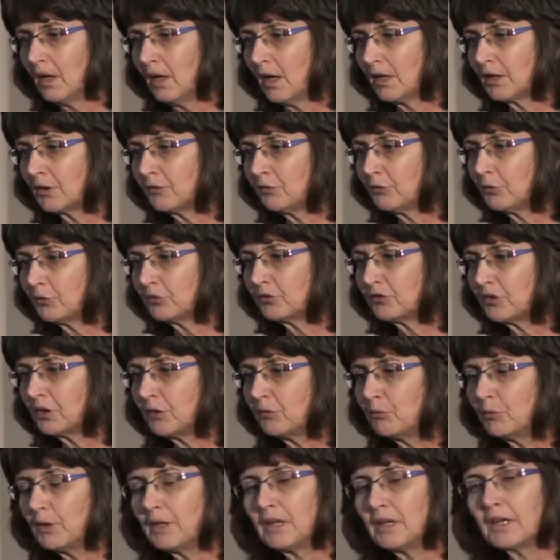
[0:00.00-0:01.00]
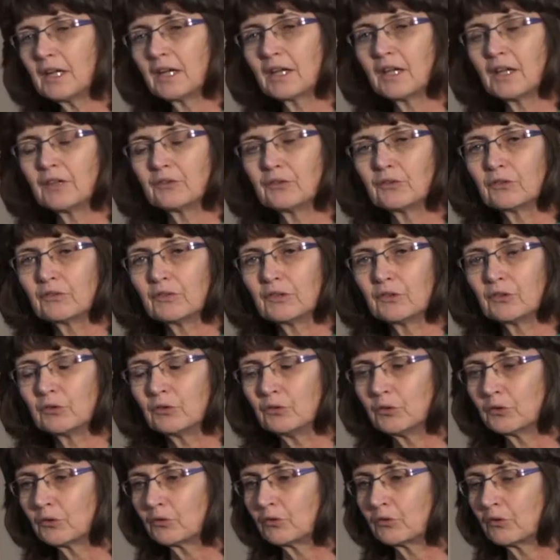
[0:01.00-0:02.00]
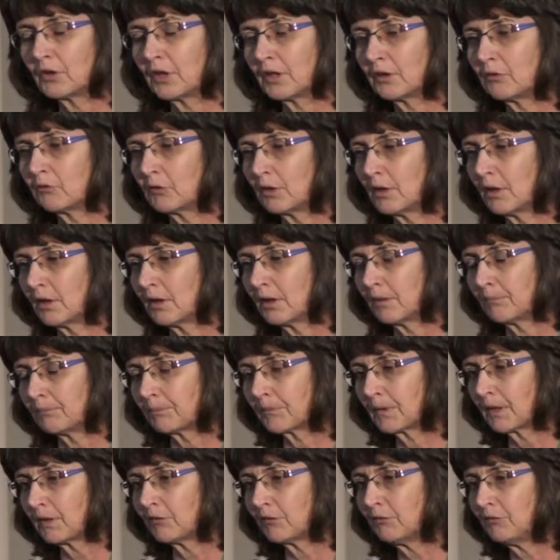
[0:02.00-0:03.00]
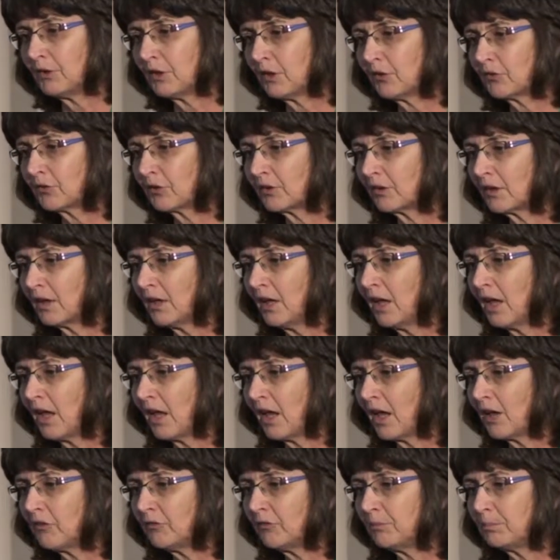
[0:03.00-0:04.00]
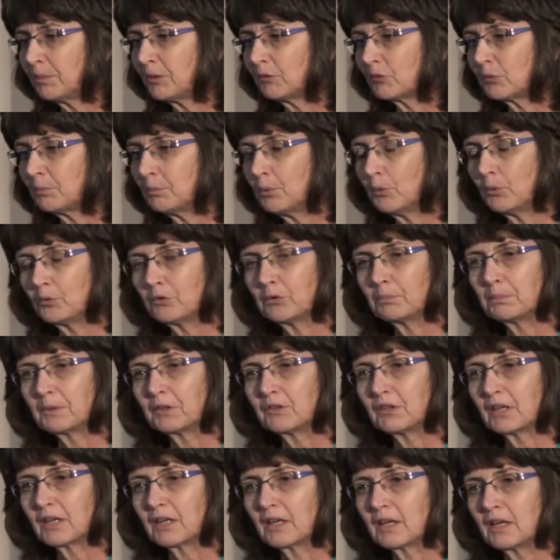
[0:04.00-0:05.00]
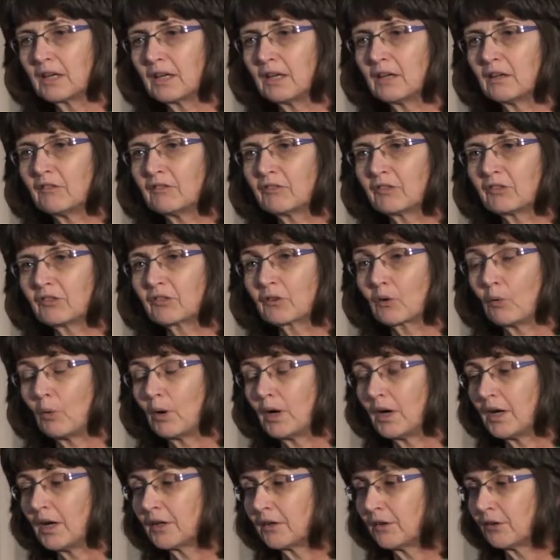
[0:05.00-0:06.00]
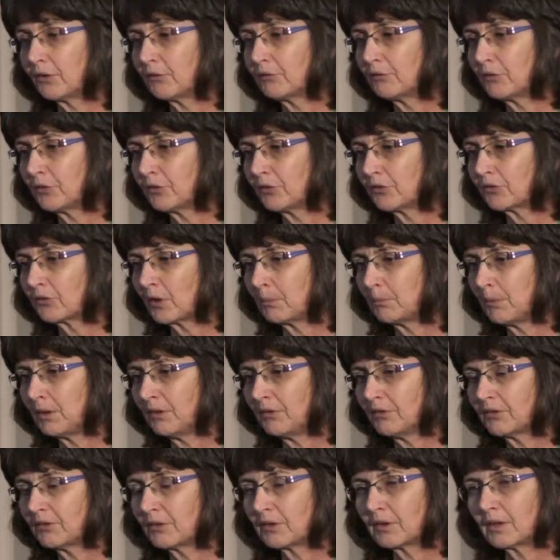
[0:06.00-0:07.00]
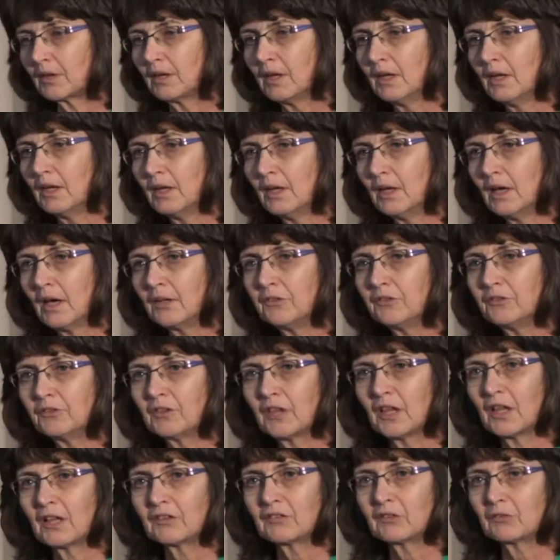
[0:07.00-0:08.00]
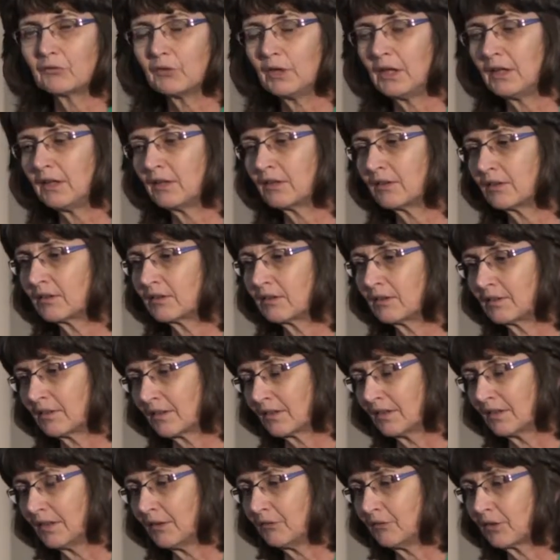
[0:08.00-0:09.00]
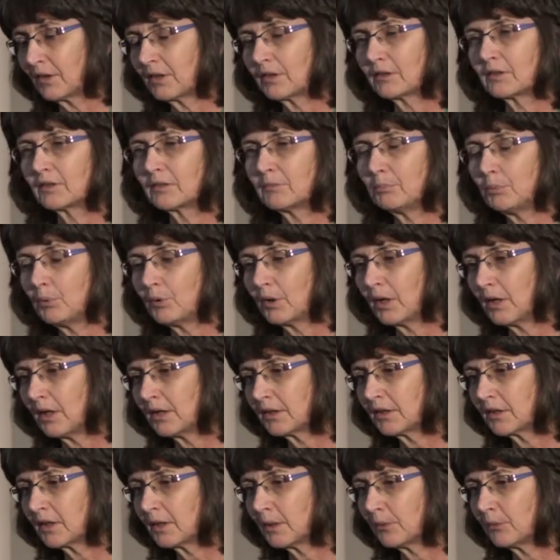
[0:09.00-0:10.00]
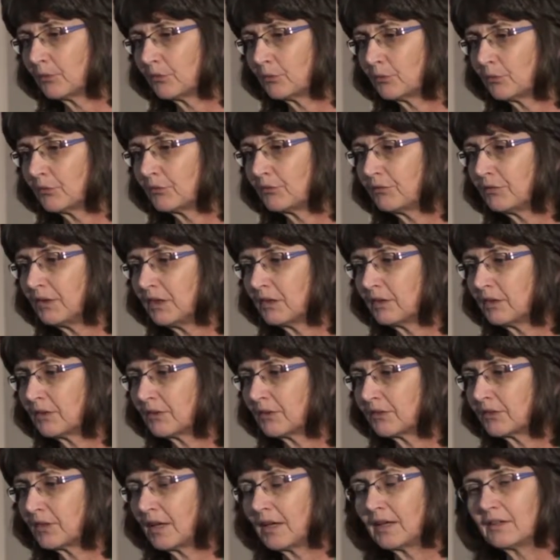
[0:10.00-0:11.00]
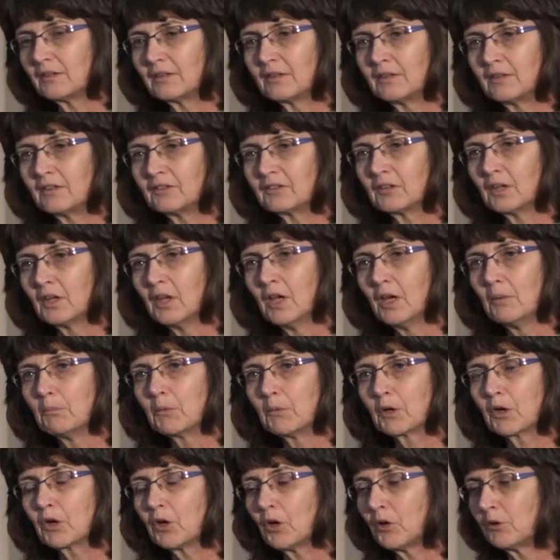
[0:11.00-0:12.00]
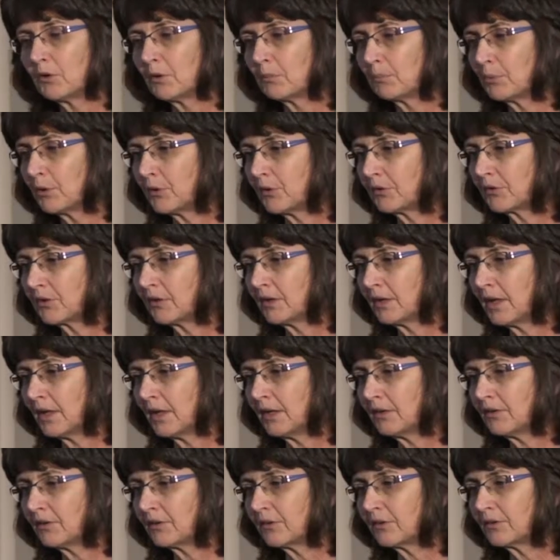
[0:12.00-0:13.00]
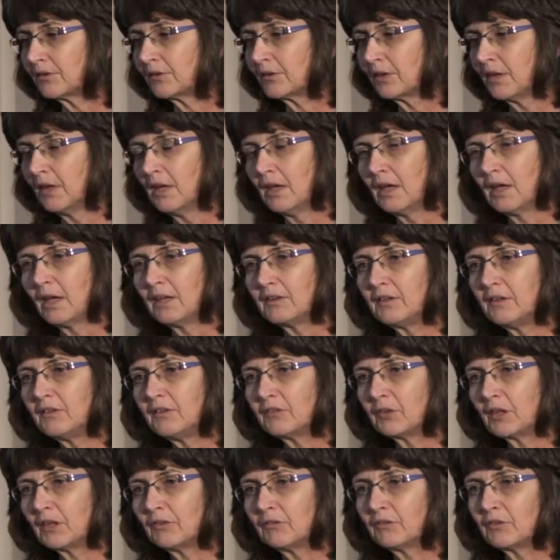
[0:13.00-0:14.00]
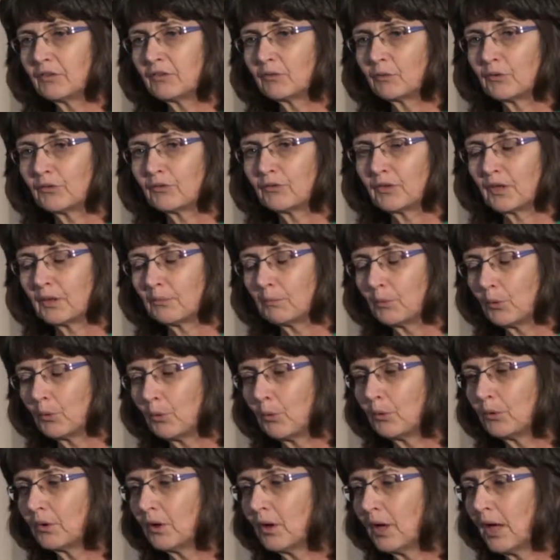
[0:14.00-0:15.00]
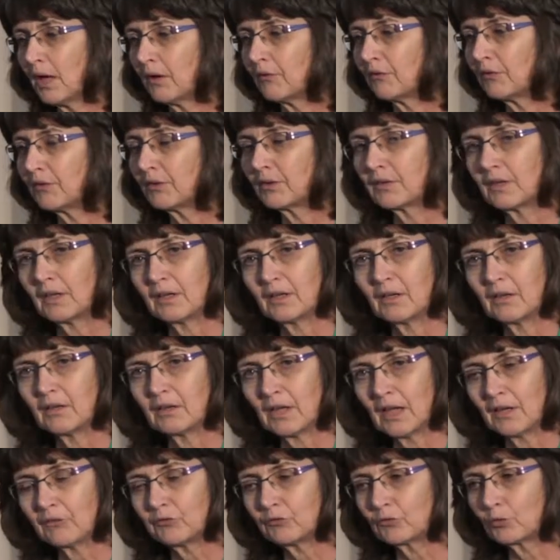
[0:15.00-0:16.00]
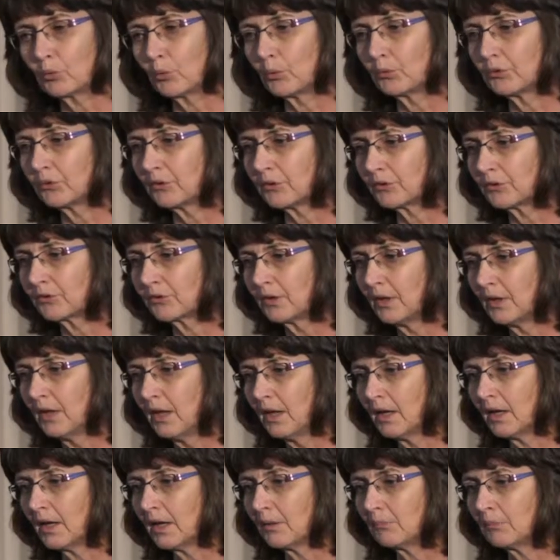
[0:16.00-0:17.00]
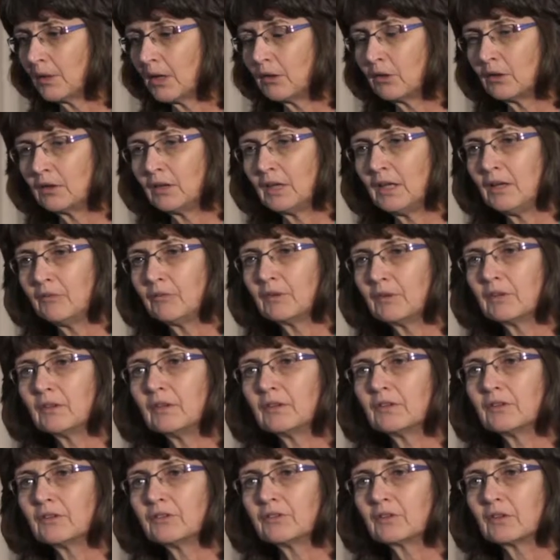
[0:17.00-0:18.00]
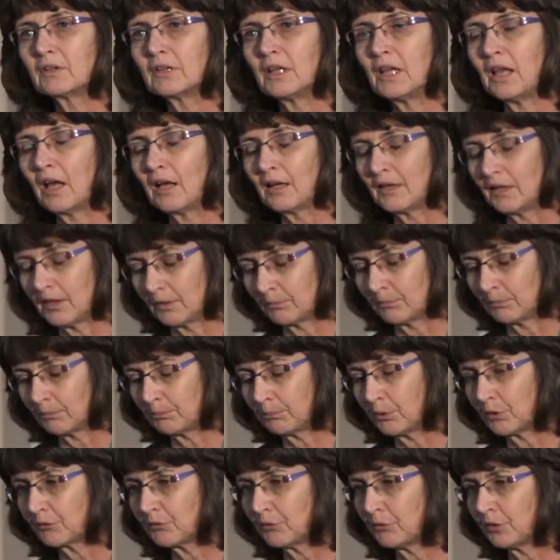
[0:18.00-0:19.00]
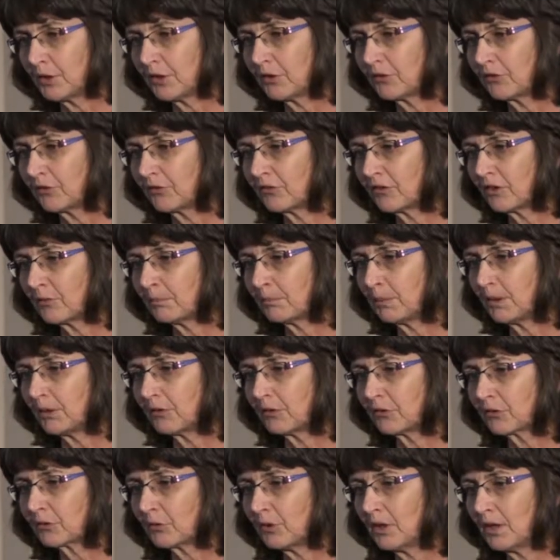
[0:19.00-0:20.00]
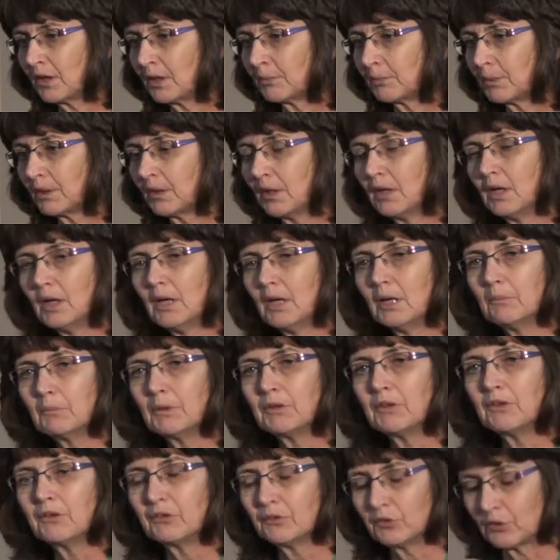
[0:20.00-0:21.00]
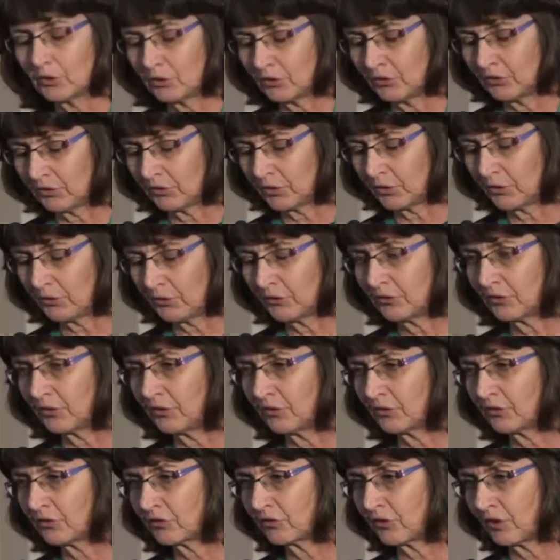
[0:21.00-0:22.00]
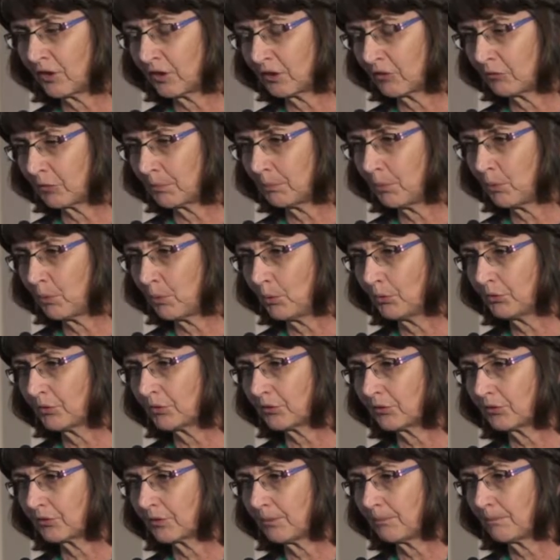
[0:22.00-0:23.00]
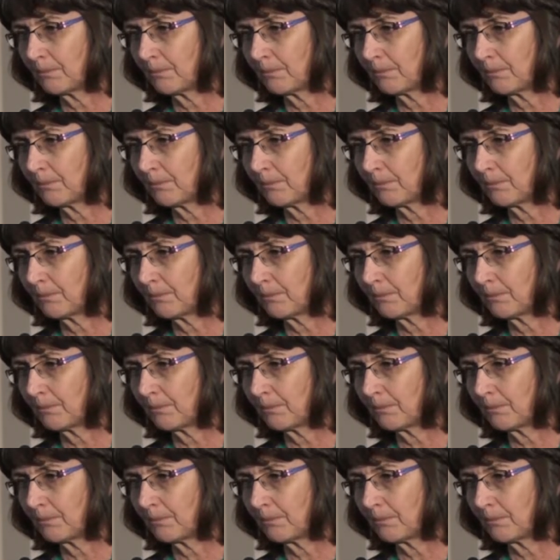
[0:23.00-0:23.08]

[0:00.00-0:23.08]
And unfortunately, rare cases of intrauterine um, infection have been reported, particularly if it's acquired in the first trimester. And this has really significant poor outcomes with fetal ascites, meconium peritonitis, and these infants, if they're born, have, have jaundice. Um, and even distal ileum perforations have been described. But there's no teratogenicity reported.